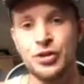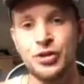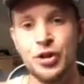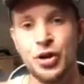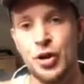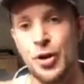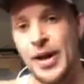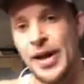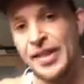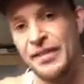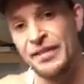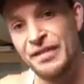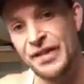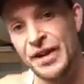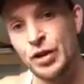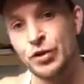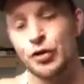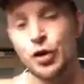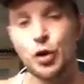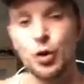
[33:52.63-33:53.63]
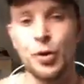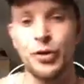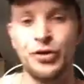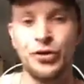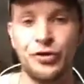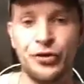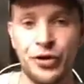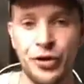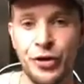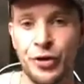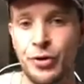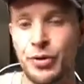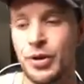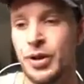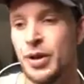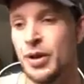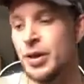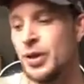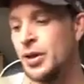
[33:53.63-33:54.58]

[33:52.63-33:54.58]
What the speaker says: don't know how to feel, don't know what to do.